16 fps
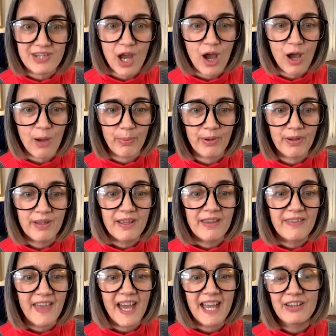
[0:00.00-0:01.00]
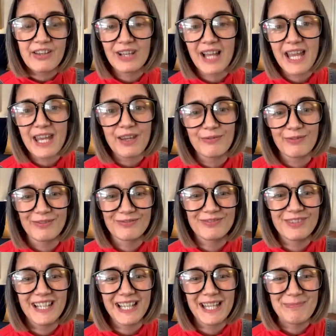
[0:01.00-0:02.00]
to stop that is like
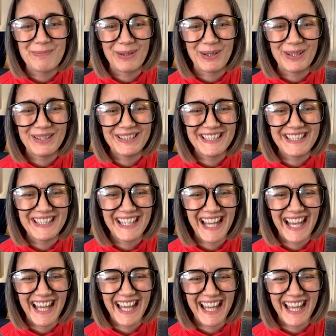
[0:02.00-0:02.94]
really important.